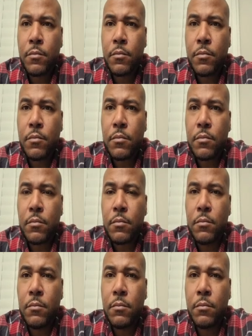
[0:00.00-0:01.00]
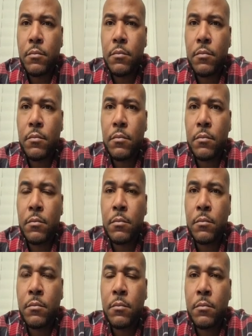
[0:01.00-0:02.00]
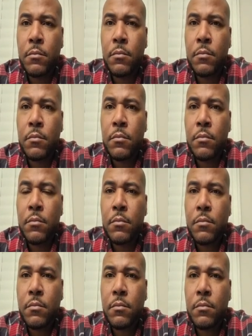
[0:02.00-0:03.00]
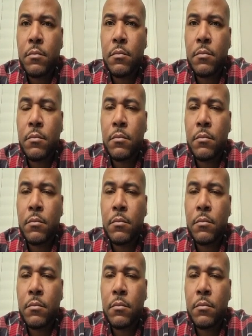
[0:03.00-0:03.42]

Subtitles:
(silent)